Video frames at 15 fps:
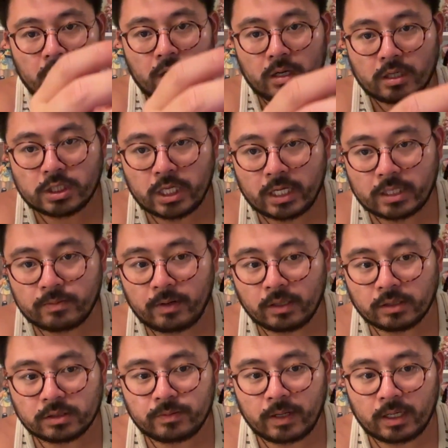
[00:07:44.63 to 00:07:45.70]
She has a
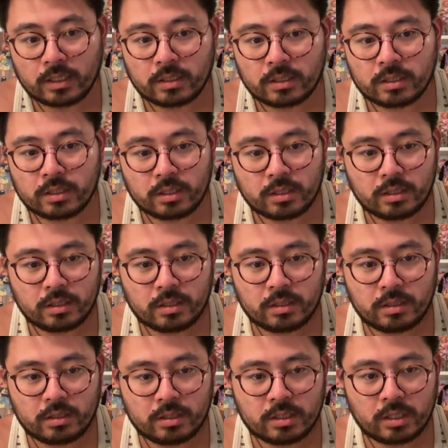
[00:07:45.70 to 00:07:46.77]
bald spot.
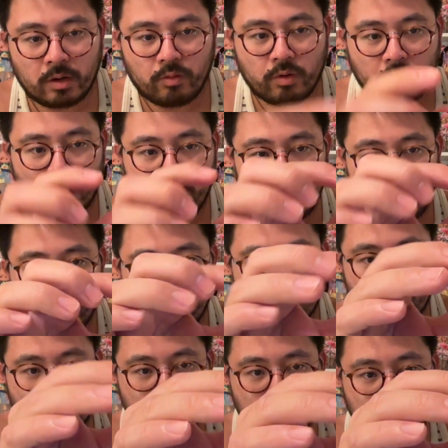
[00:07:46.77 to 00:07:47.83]
Don't worry,
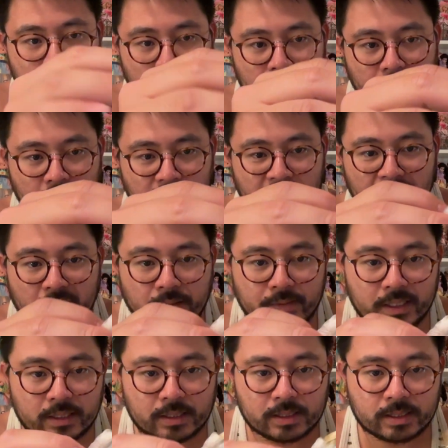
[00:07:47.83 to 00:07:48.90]
she's taking her
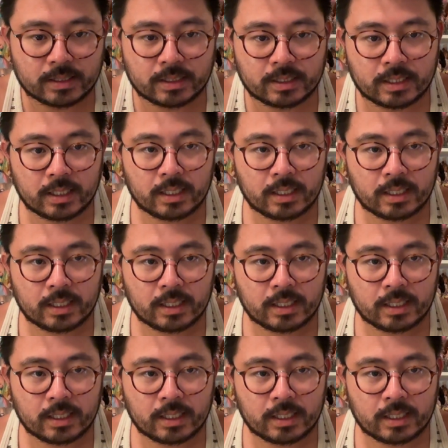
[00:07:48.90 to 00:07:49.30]
vitamins.